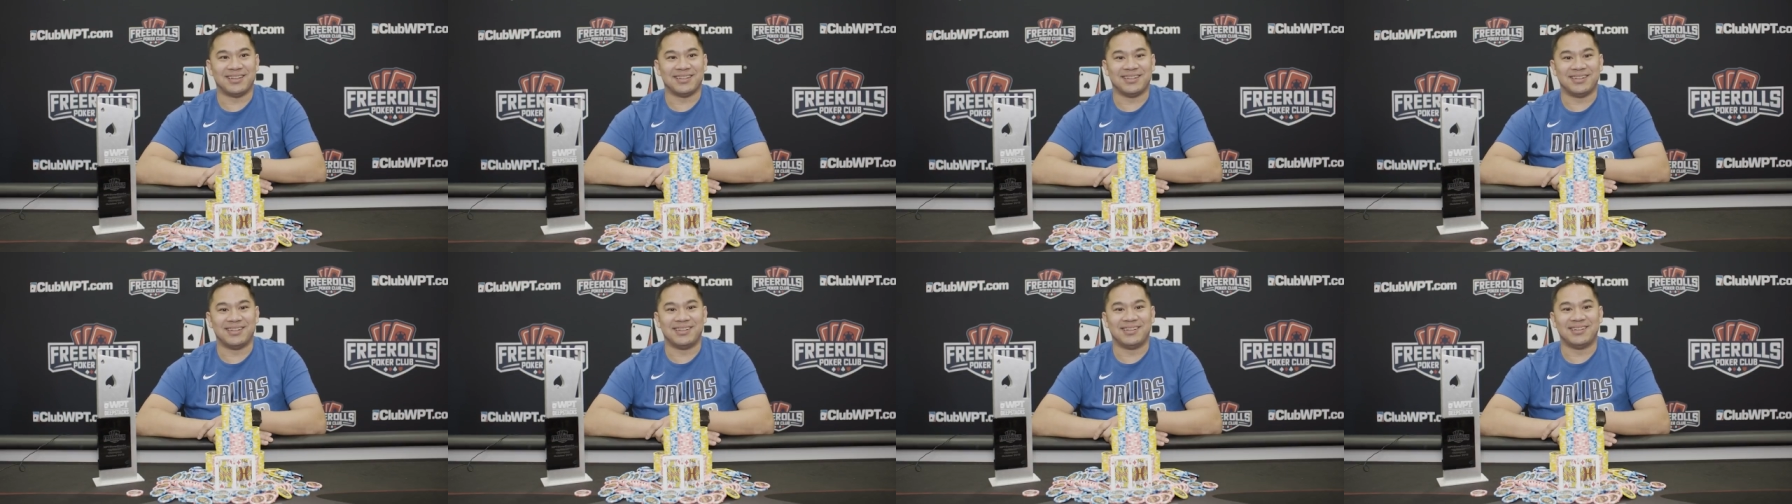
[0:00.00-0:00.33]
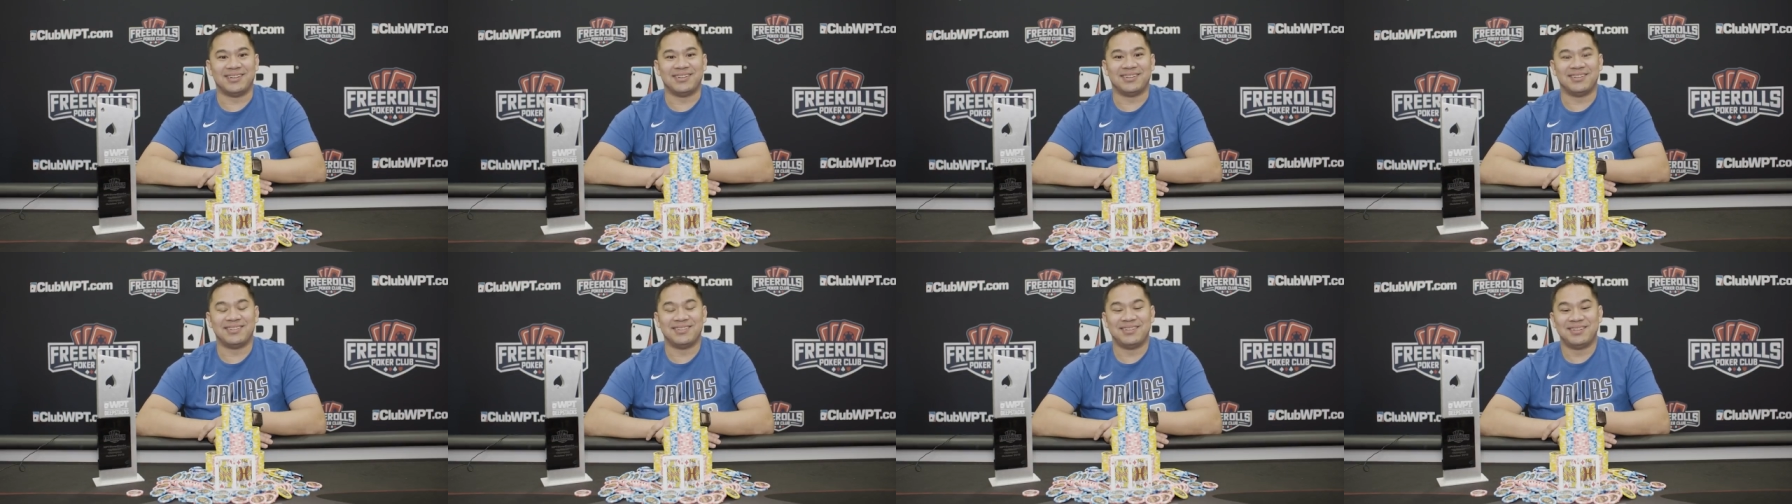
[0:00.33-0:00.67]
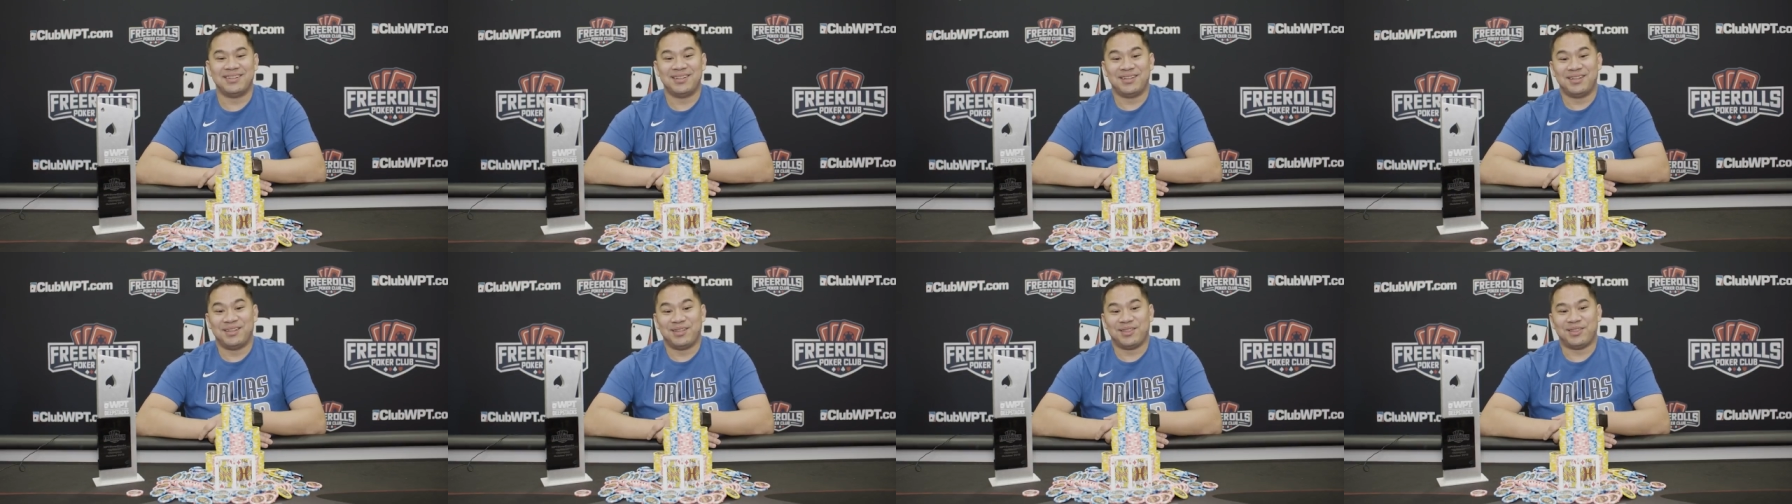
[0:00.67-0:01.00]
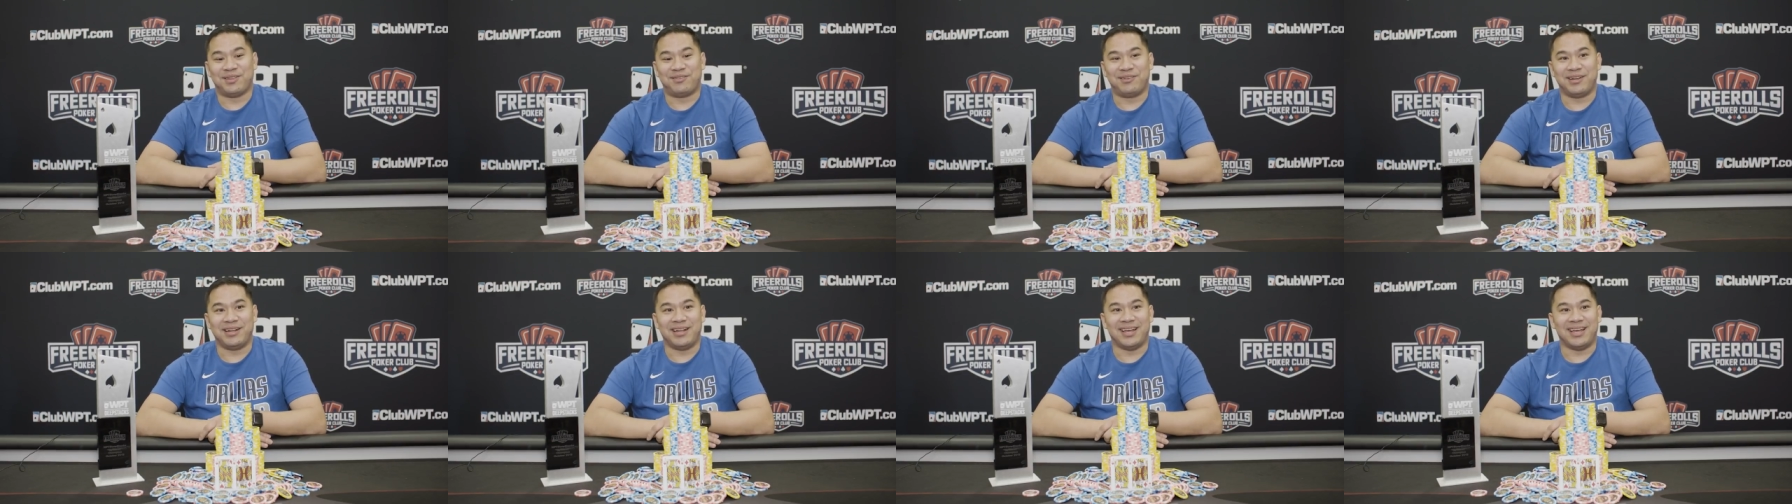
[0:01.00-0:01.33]
uh,
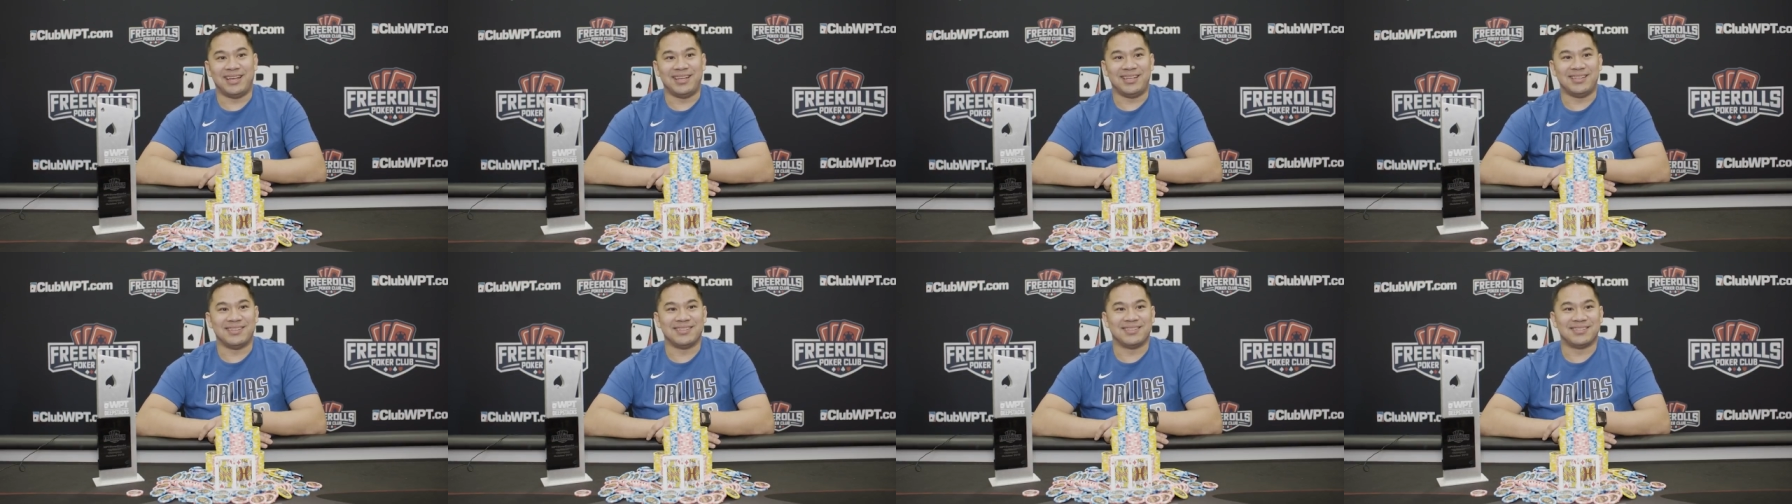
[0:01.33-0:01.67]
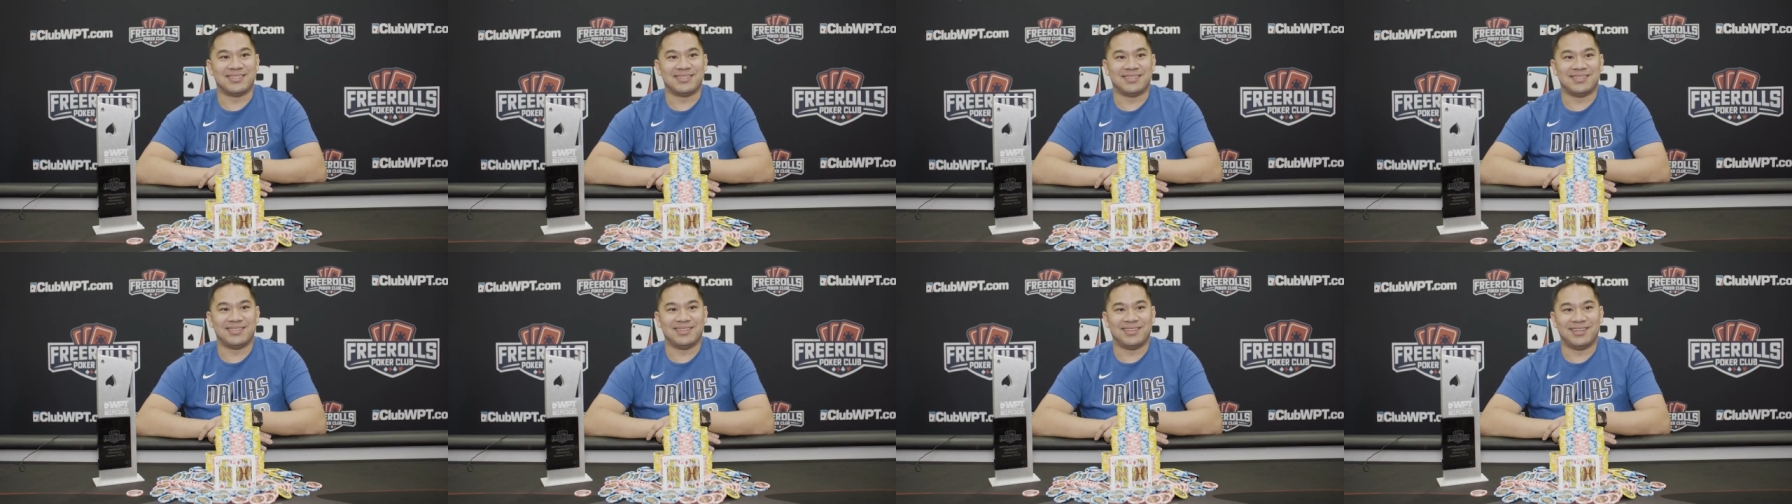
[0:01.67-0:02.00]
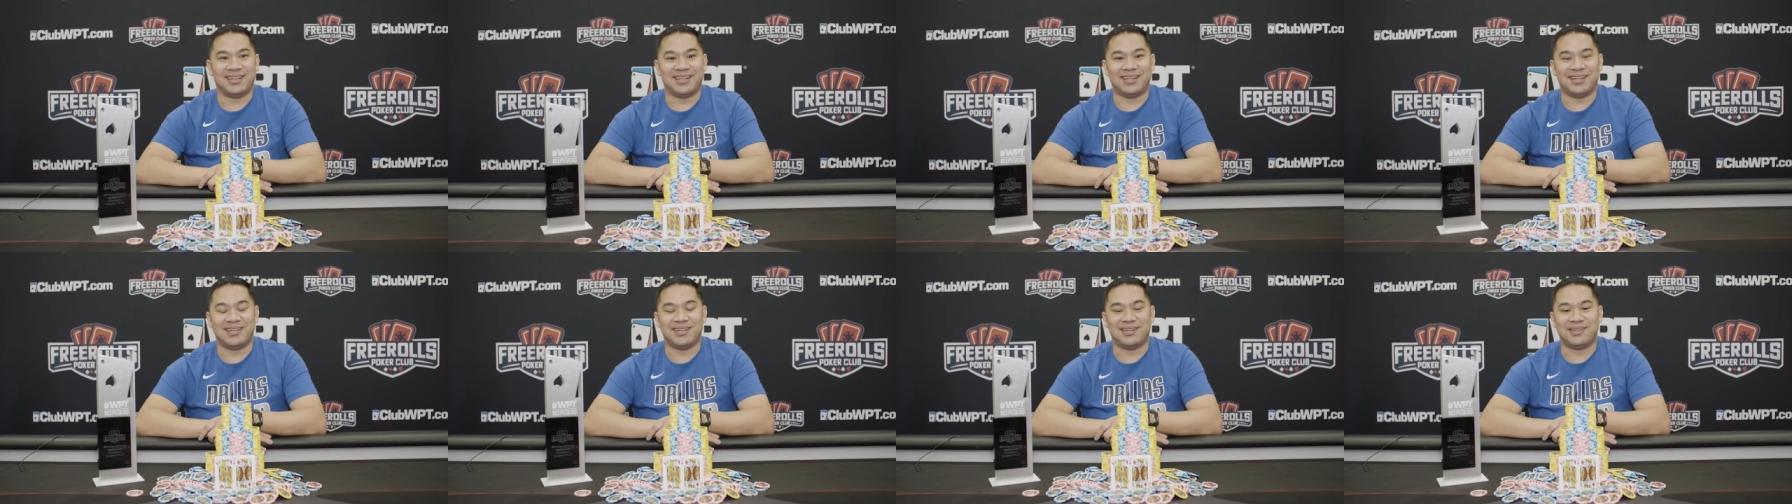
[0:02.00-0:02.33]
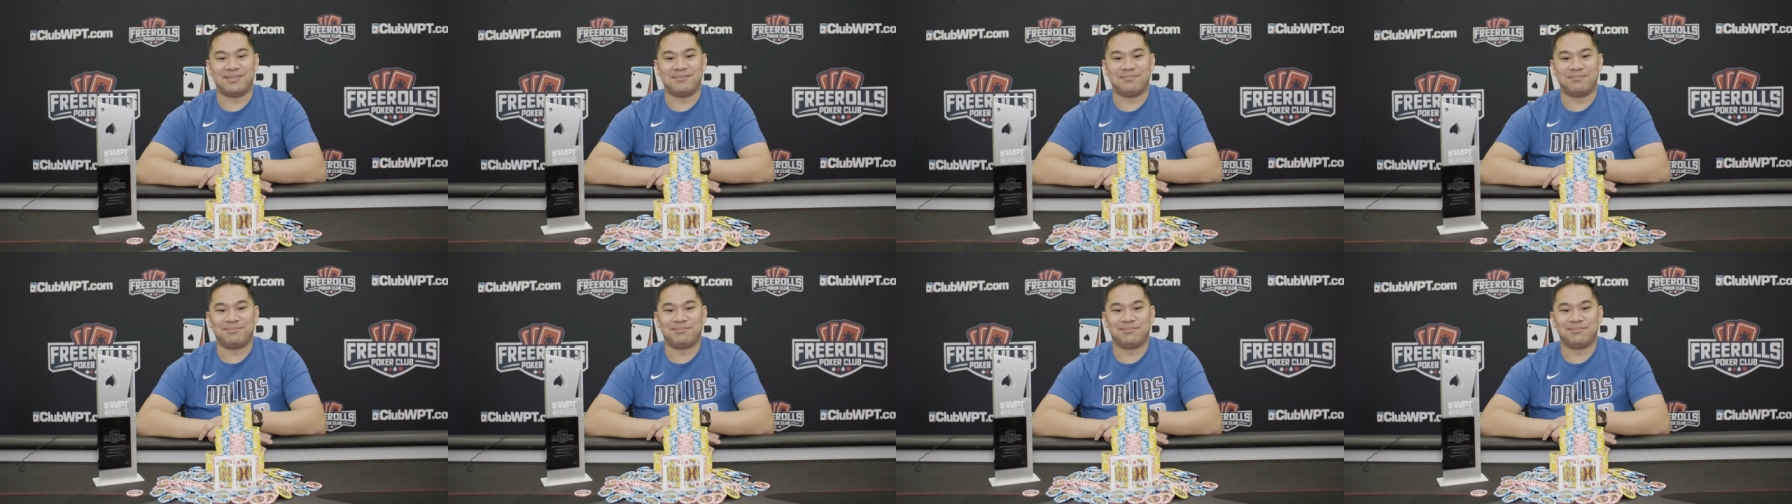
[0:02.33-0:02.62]
three days uh,